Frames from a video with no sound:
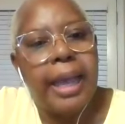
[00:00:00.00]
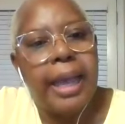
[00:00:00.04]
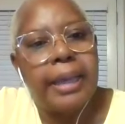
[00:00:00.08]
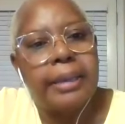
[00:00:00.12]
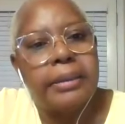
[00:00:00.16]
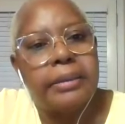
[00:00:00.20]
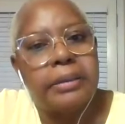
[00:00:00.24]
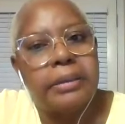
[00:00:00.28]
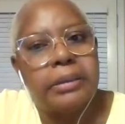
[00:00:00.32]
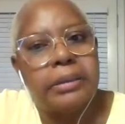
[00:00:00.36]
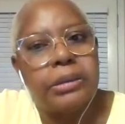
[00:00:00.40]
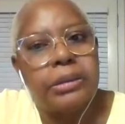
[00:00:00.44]

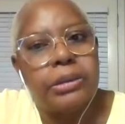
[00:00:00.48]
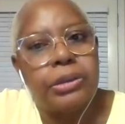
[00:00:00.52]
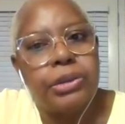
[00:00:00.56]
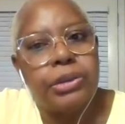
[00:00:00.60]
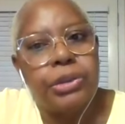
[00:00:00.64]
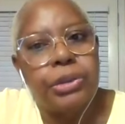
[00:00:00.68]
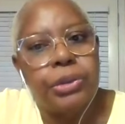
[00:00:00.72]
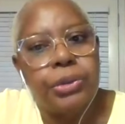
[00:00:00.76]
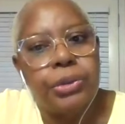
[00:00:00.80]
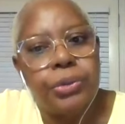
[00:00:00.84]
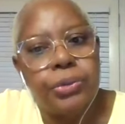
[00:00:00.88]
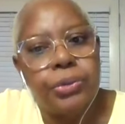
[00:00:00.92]
and
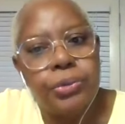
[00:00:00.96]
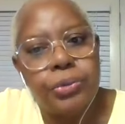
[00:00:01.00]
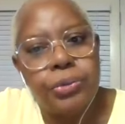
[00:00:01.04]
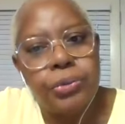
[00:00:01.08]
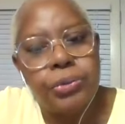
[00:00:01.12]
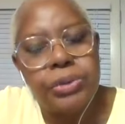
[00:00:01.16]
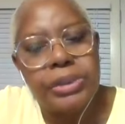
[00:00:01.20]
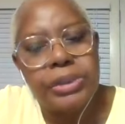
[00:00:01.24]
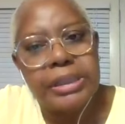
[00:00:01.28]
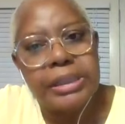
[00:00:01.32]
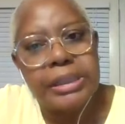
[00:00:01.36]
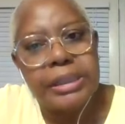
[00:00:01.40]

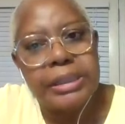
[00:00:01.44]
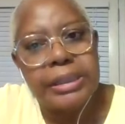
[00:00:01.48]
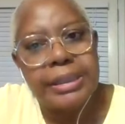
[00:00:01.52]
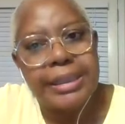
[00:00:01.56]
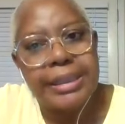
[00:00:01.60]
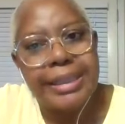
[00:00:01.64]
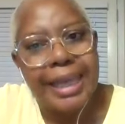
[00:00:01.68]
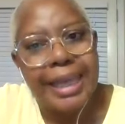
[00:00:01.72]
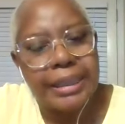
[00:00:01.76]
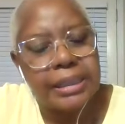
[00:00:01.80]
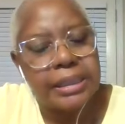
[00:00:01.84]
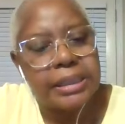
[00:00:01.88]
use
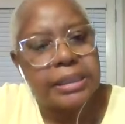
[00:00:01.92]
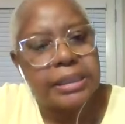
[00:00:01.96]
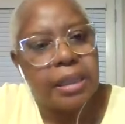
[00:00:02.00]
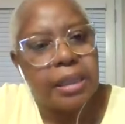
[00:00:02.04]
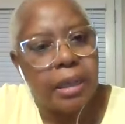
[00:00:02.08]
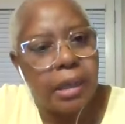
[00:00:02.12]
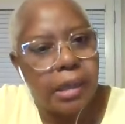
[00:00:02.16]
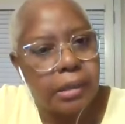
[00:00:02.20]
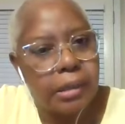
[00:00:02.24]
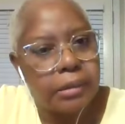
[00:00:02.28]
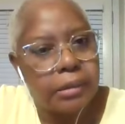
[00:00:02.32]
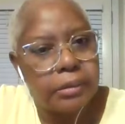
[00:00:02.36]
that
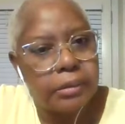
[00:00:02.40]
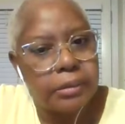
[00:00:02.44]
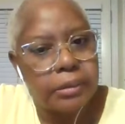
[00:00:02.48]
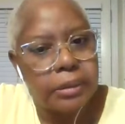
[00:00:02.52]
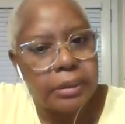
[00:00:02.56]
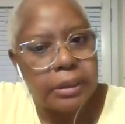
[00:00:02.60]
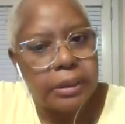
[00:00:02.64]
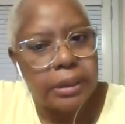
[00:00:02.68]
song,